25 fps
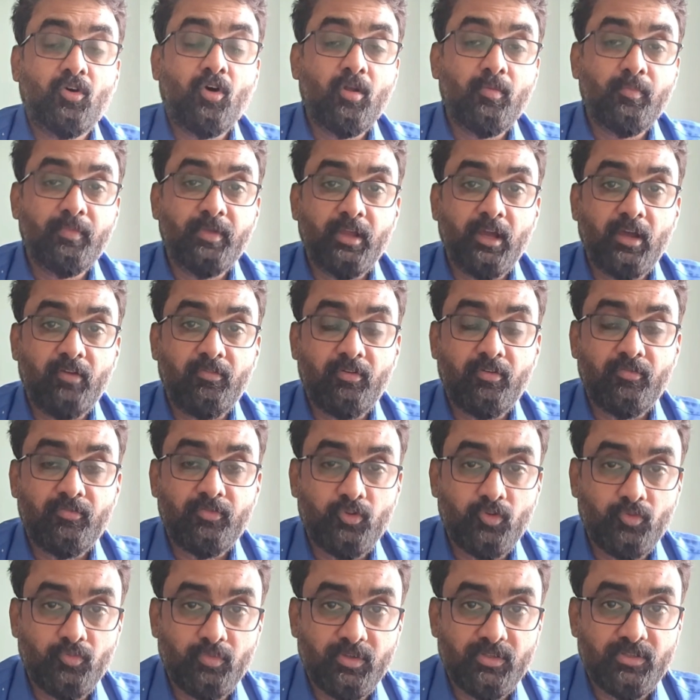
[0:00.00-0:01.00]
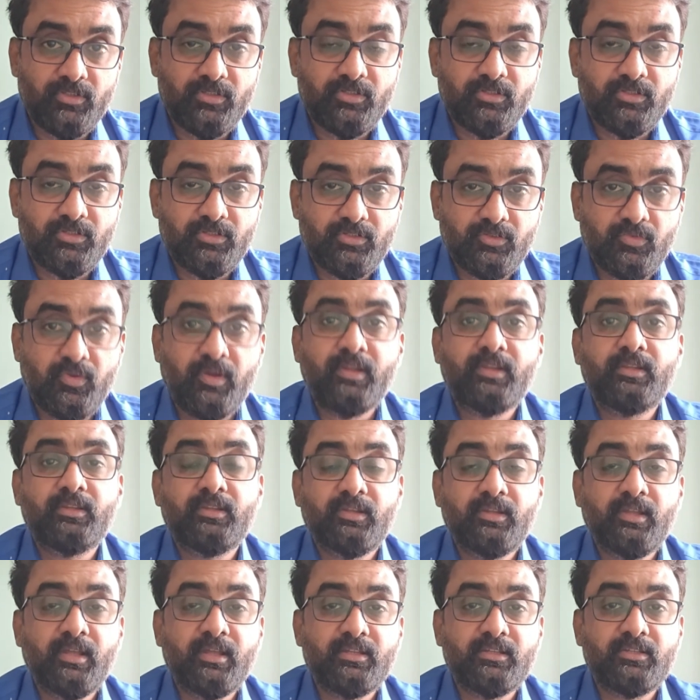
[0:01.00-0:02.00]
on behalf of humans, right?
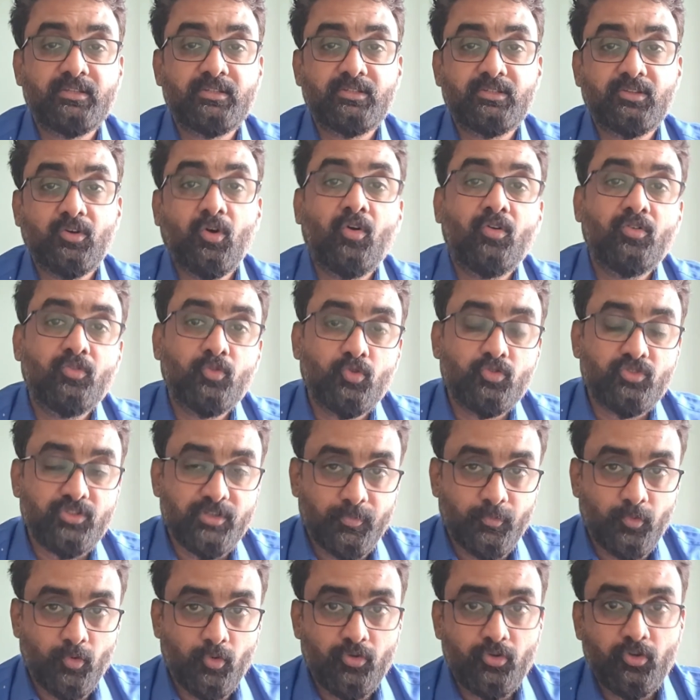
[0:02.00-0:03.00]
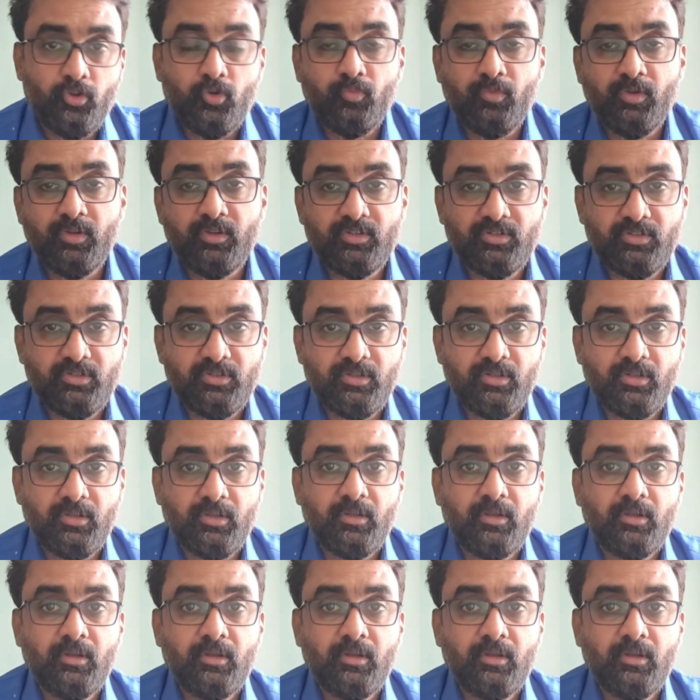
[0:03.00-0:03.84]
That's all to support humans.